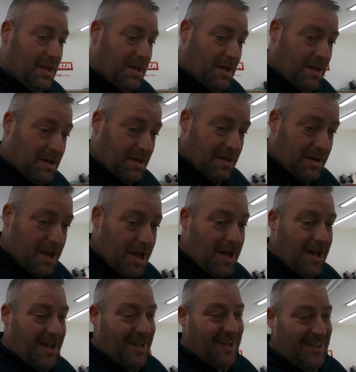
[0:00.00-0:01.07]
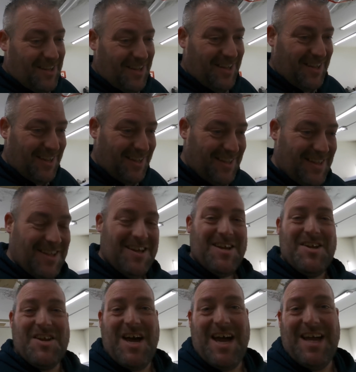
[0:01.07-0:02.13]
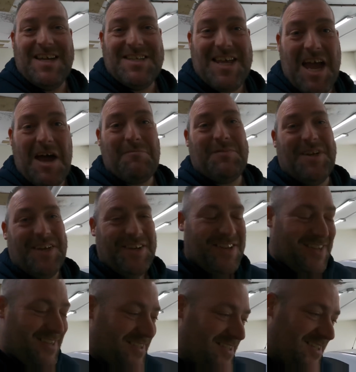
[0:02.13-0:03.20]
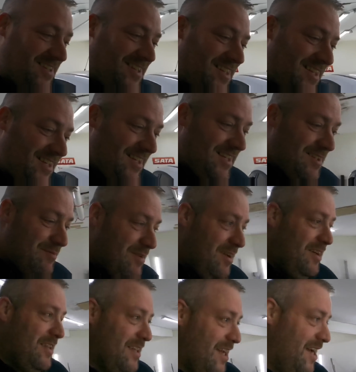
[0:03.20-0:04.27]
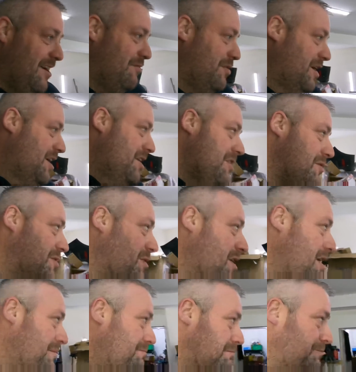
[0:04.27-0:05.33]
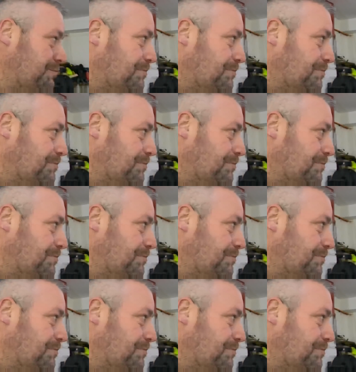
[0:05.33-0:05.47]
That is happening. But yeah, we're going to,